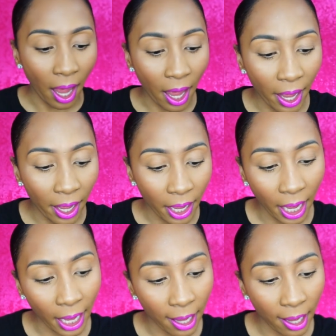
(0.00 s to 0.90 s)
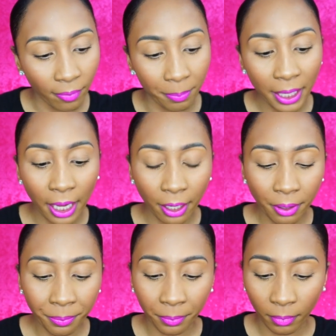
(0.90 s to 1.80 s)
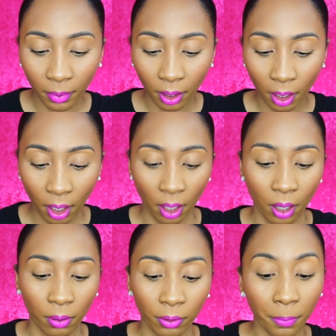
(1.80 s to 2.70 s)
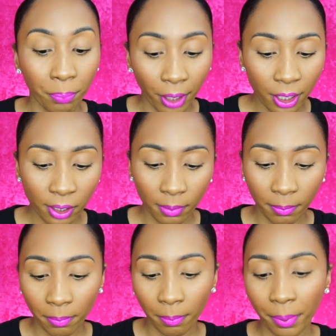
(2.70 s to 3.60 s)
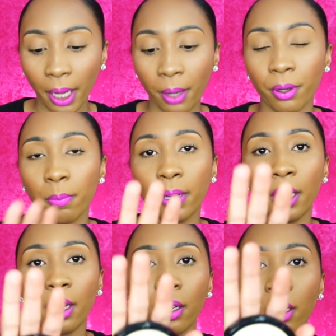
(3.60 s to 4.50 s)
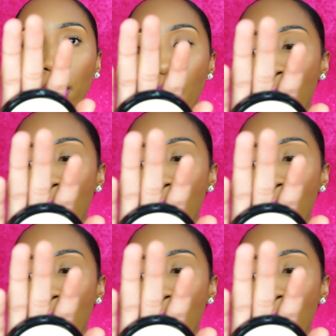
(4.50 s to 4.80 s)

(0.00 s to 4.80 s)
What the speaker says: I have Banana, the pressed powder banana.